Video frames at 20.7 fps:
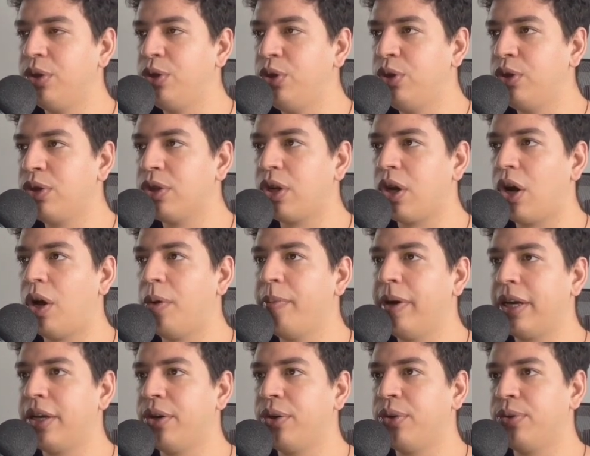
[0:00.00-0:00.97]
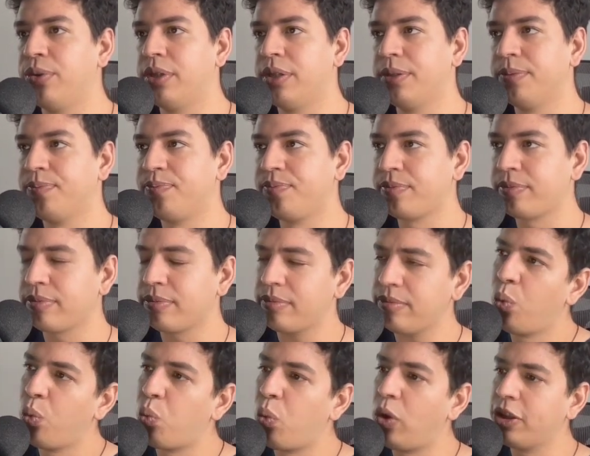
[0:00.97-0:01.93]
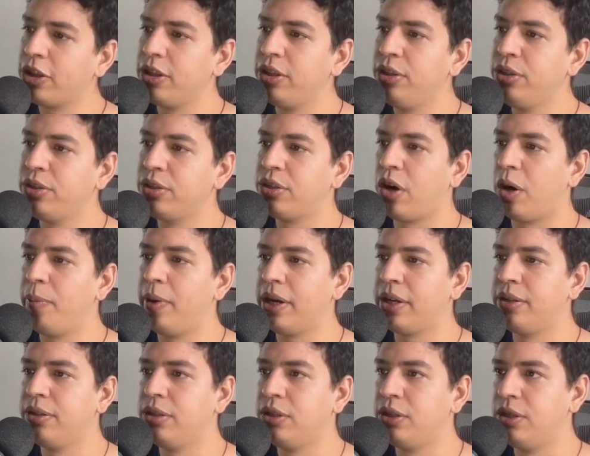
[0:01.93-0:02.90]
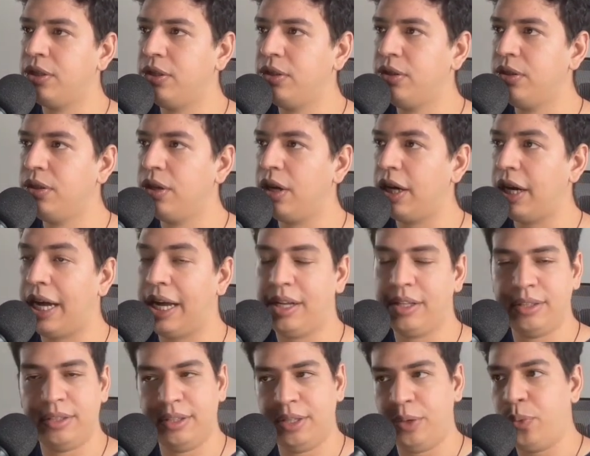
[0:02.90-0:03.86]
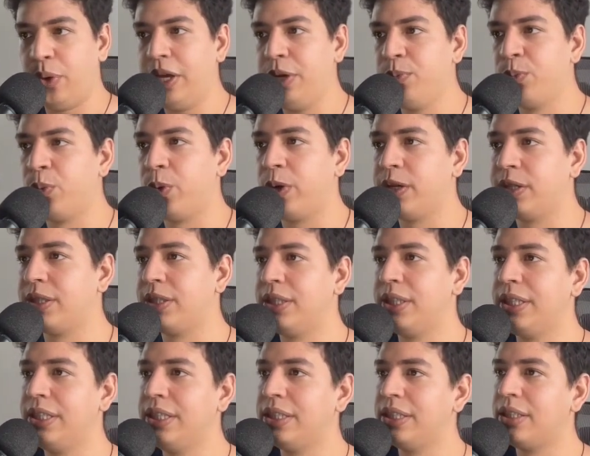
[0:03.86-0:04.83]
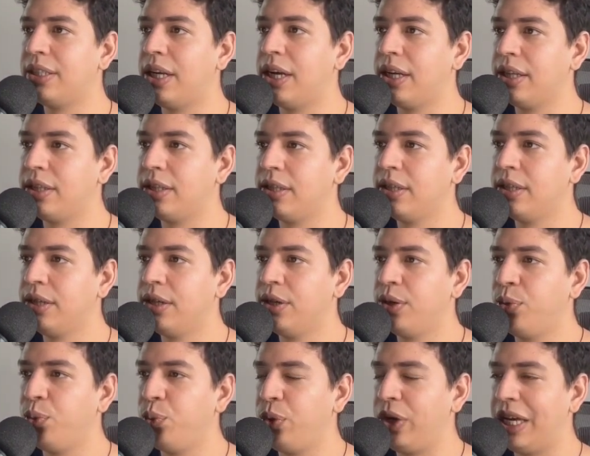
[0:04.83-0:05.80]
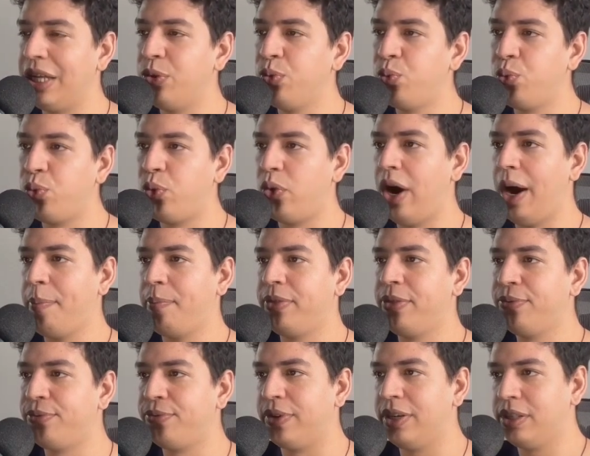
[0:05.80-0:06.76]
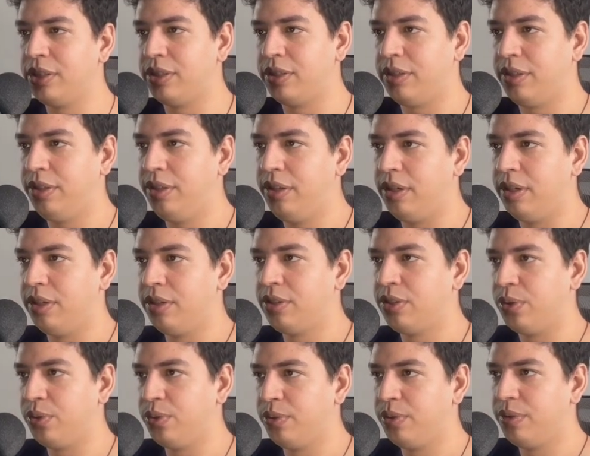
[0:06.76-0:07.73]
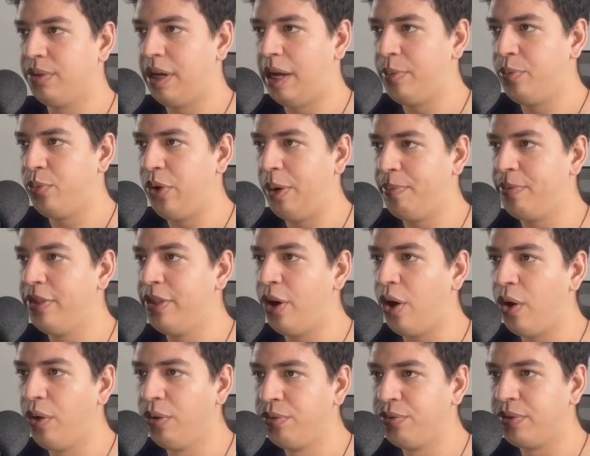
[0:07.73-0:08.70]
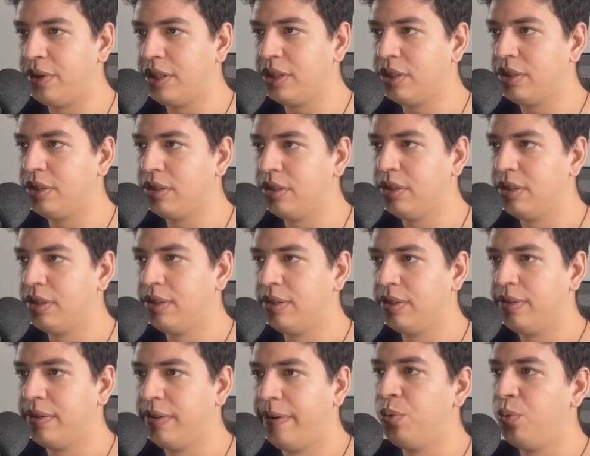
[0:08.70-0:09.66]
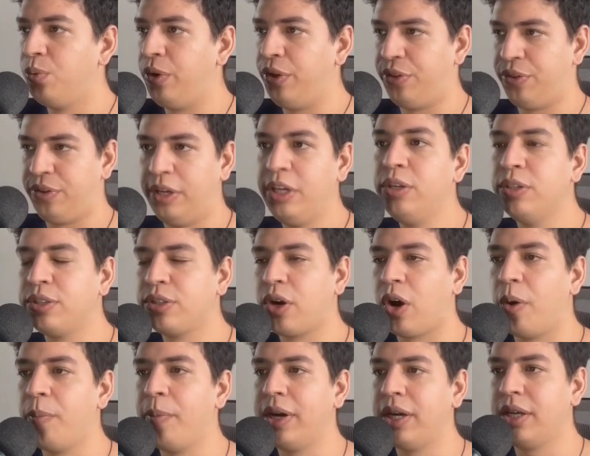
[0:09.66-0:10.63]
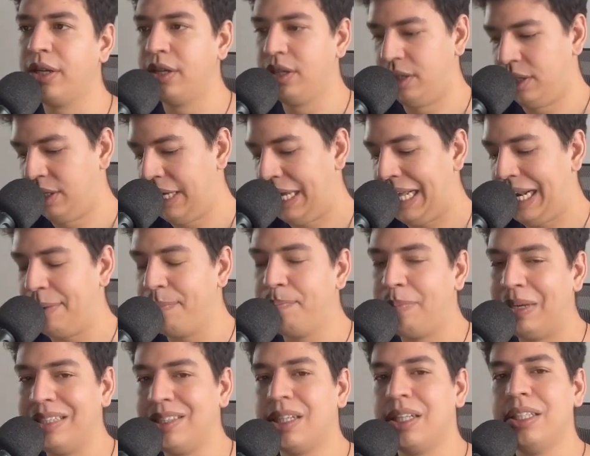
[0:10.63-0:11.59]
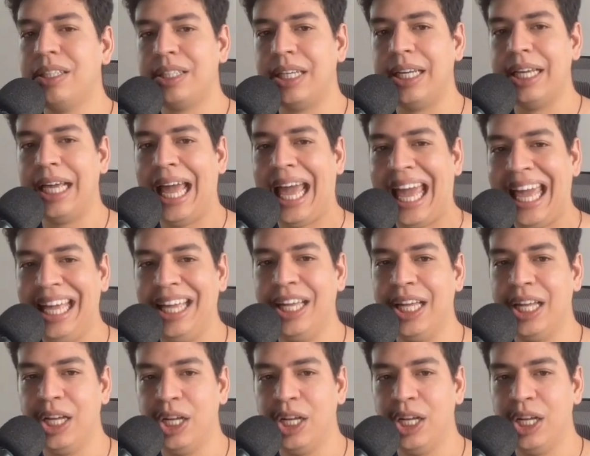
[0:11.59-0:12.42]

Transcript: useCallback hook. What useCallback, the way it works is that we can wrap the function here. So I'm wrapping the whole function with useCallback, and I'm basically saying, hey,